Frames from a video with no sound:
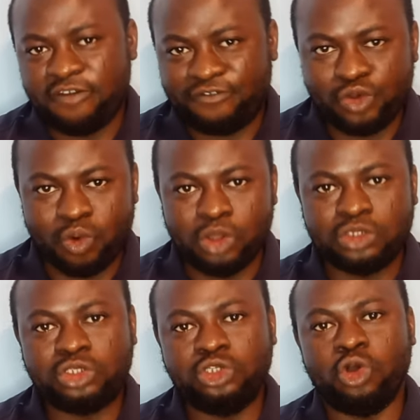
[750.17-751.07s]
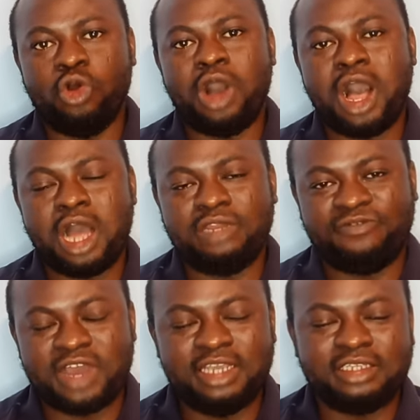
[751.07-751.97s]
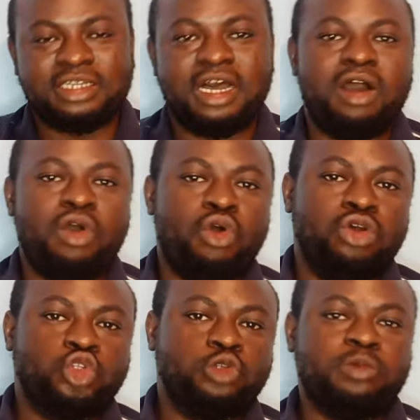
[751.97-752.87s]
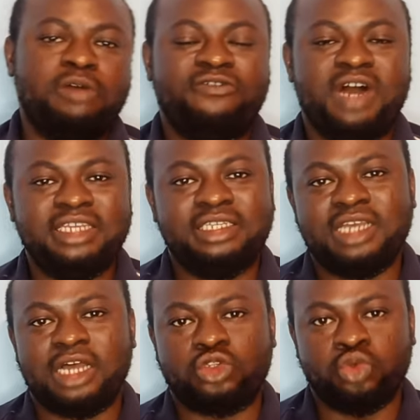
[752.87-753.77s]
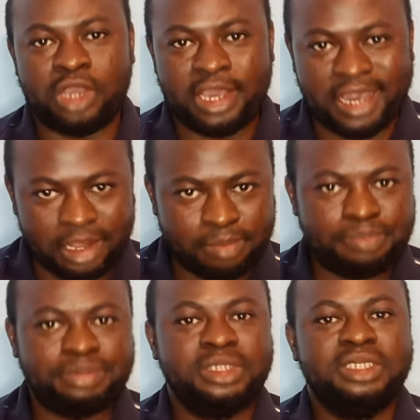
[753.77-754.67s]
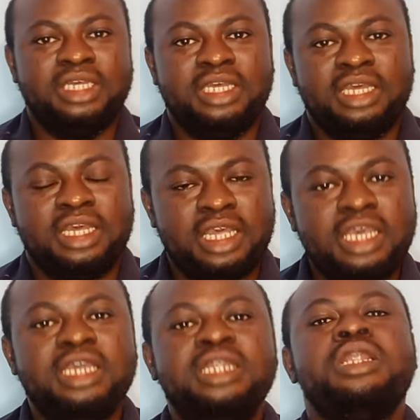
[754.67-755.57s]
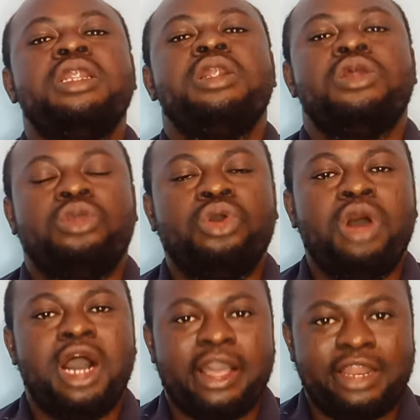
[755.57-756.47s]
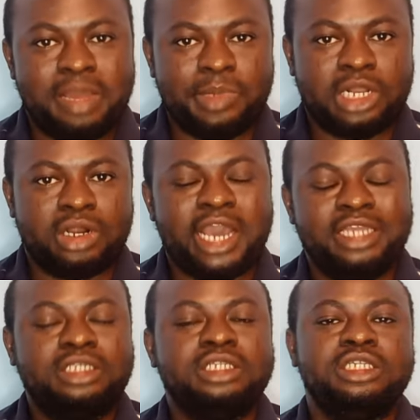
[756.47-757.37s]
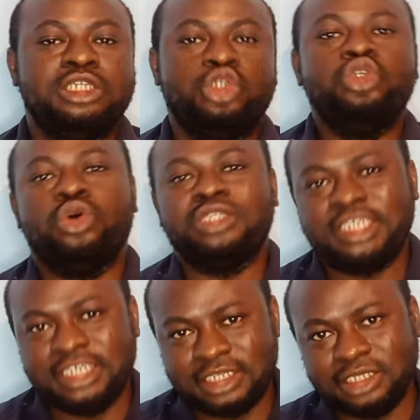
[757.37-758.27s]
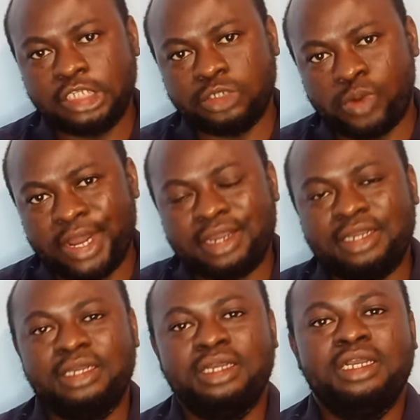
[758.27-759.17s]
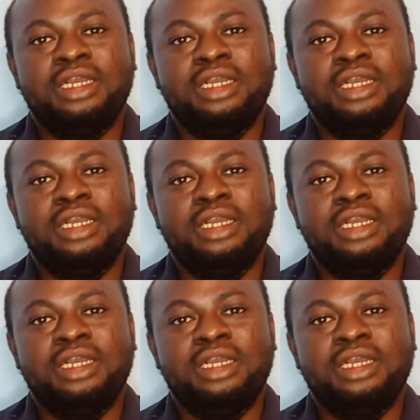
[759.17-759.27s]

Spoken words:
If you want your advisor or supervisor to help in your academic writing in your thesis work,